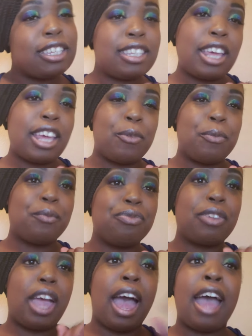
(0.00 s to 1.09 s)
So,
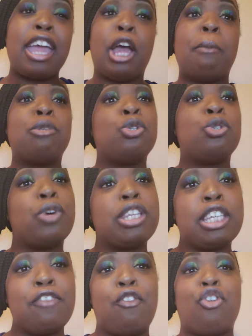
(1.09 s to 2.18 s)
I am
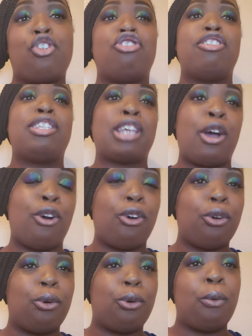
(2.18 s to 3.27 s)
24 years
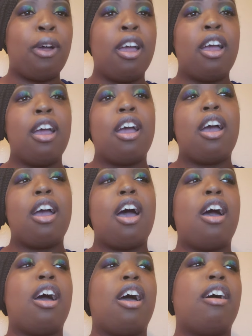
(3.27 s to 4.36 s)
old.
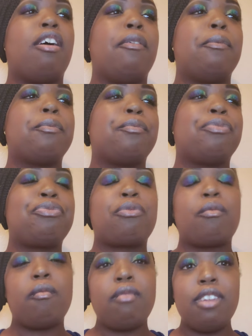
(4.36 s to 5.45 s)
I
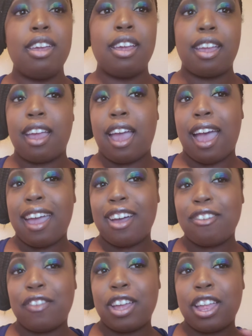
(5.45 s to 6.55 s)

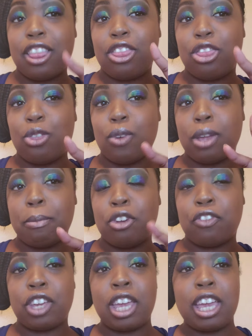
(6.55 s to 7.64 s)
have three
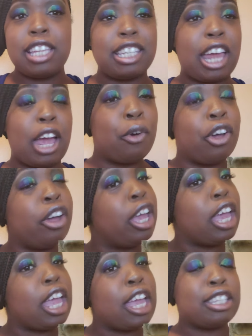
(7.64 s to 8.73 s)
beautiful kids, and I will
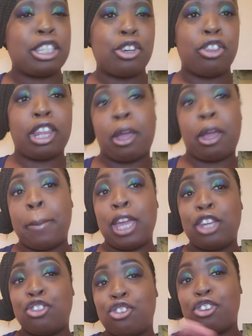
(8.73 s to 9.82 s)
insert their
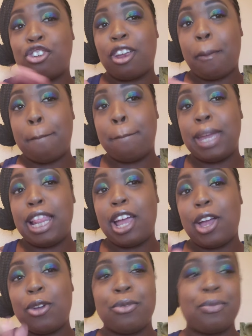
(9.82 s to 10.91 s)
picture
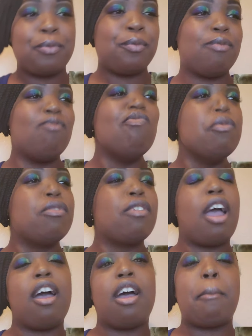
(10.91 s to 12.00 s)
below.
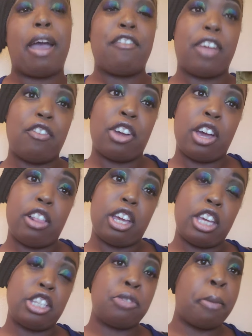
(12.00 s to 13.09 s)
My favorite color
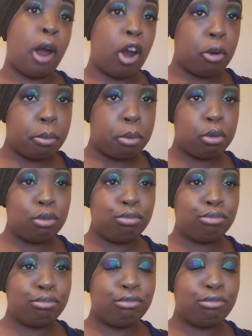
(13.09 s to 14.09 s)
is purple.